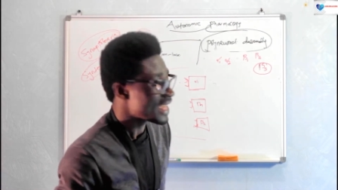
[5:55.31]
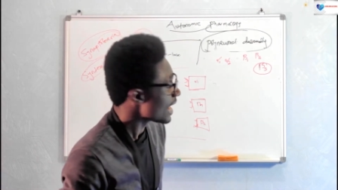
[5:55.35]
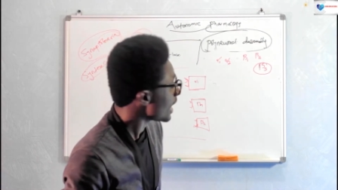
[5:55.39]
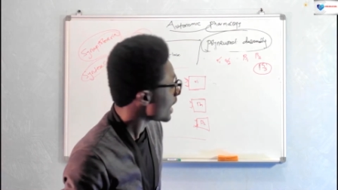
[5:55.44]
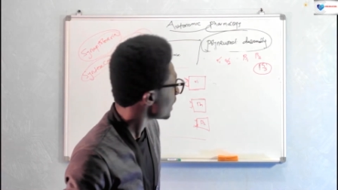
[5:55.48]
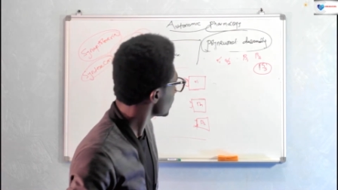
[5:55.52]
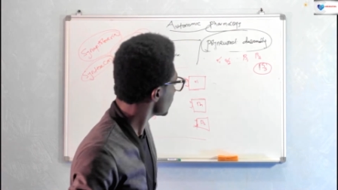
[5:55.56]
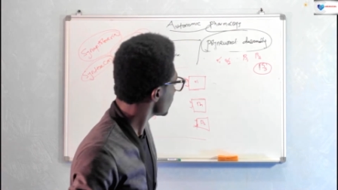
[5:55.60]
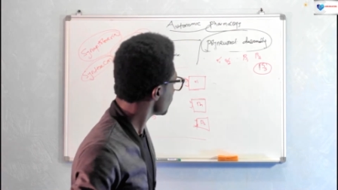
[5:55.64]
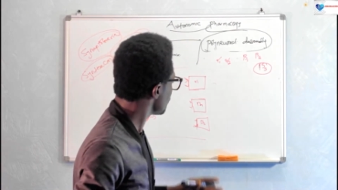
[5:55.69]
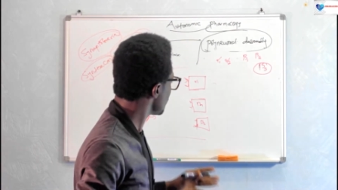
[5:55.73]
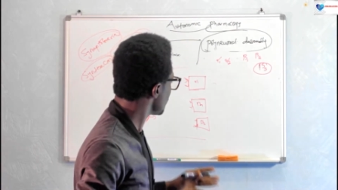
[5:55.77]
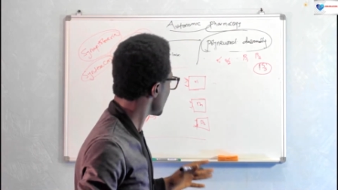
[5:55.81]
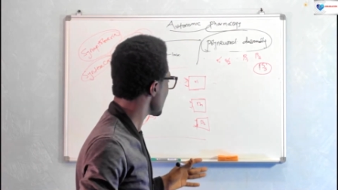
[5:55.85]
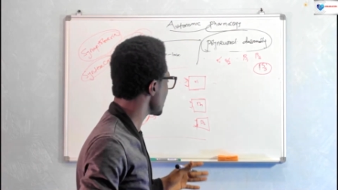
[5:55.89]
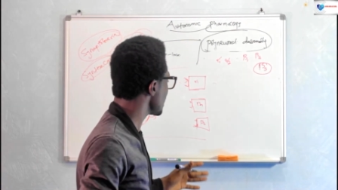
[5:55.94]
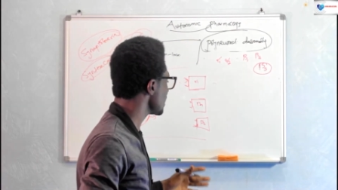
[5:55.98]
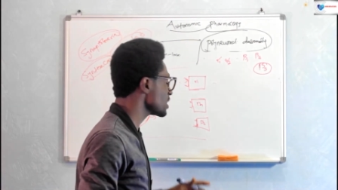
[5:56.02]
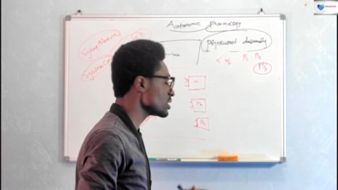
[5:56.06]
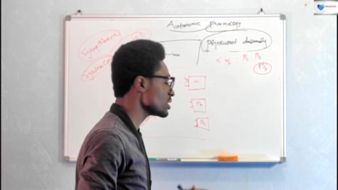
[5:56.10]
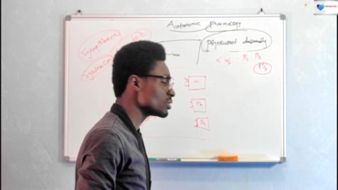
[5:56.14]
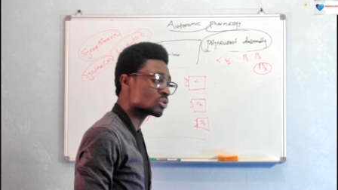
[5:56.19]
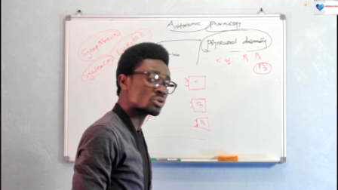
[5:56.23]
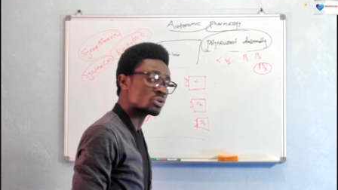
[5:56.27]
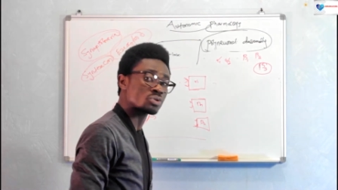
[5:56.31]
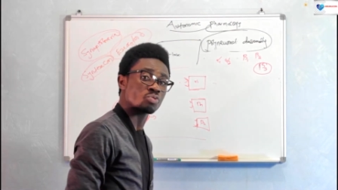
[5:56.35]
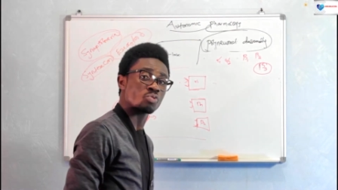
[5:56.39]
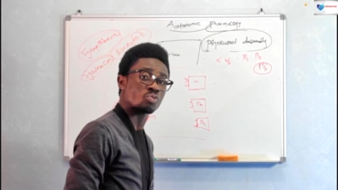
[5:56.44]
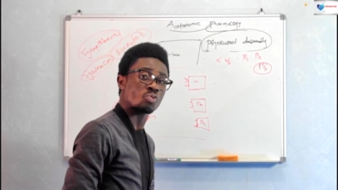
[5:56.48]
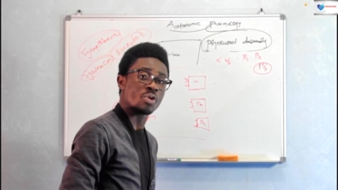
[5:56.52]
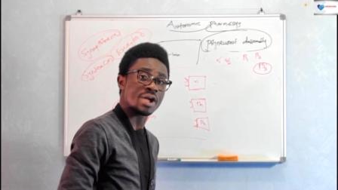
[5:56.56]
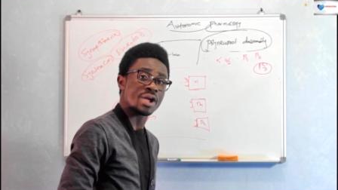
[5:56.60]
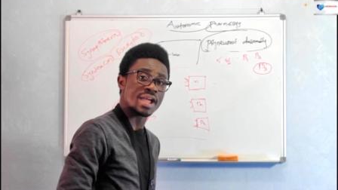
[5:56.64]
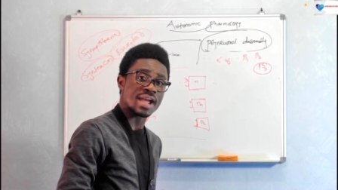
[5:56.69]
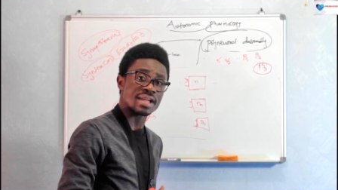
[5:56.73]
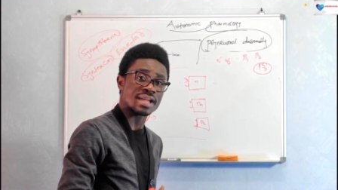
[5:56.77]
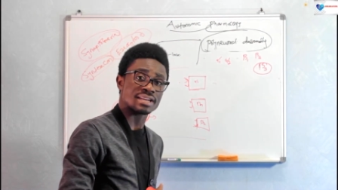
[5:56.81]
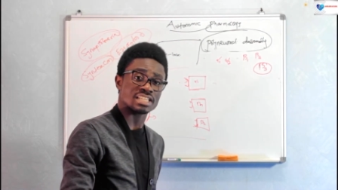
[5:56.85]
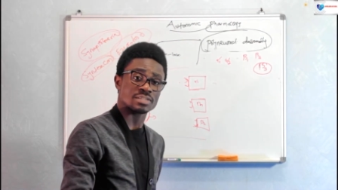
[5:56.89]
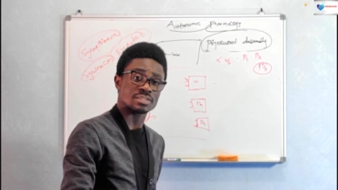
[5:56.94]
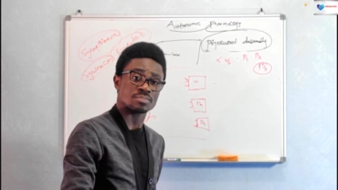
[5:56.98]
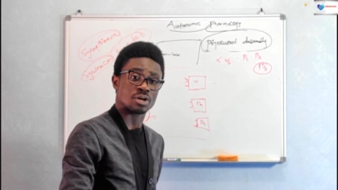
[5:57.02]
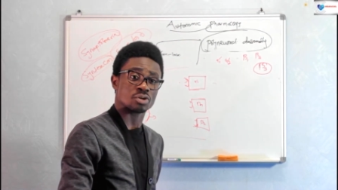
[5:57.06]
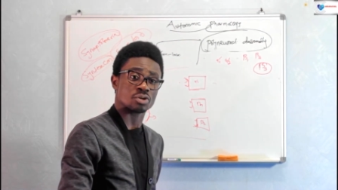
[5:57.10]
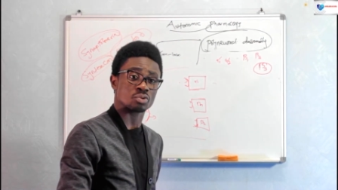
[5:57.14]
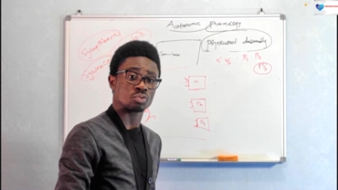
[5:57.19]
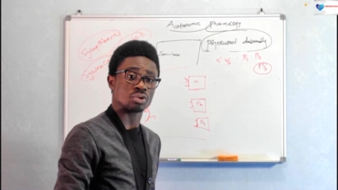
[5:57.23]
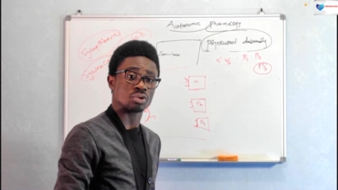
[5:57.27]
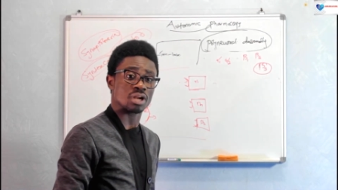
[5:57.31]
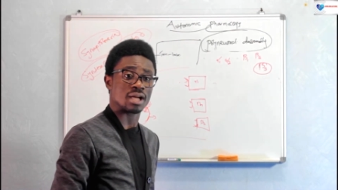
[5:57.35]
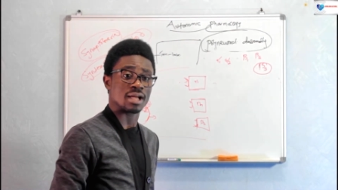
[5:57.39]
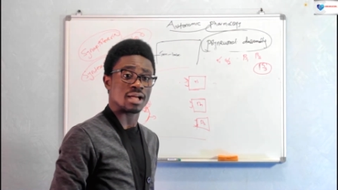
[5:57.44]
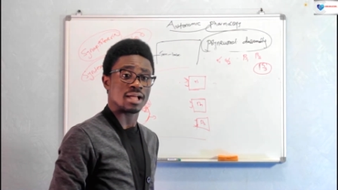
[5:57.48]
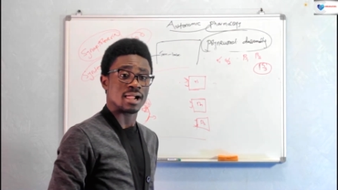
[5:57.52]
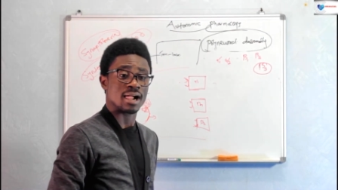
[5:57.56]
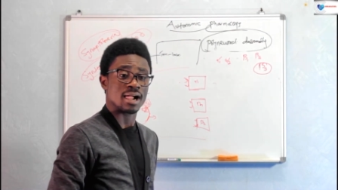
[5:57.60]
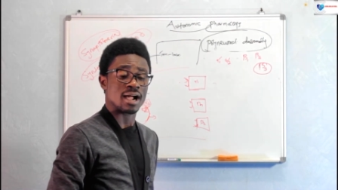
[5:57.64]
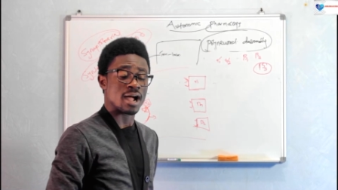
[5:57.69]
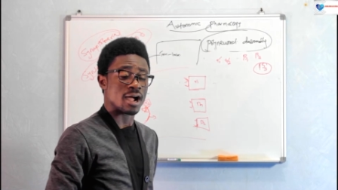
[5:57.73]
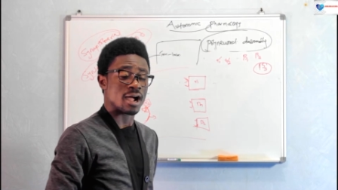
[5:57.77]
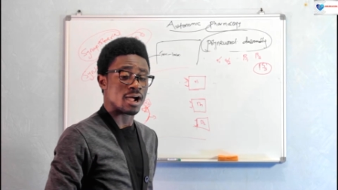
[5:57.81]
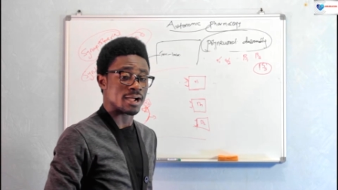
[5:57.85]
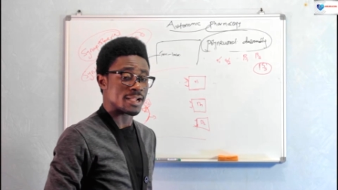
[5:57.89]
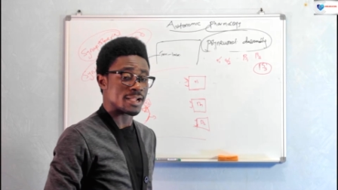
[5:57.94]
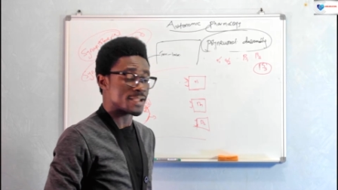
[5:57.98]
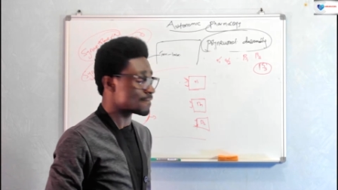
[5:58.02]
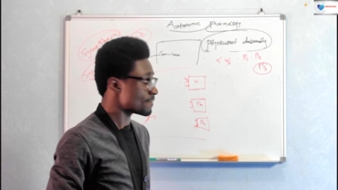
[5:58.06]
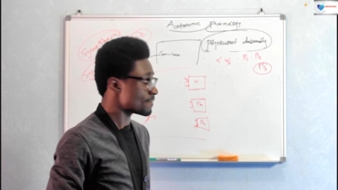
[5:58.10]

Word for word: and depending on where this particular uh,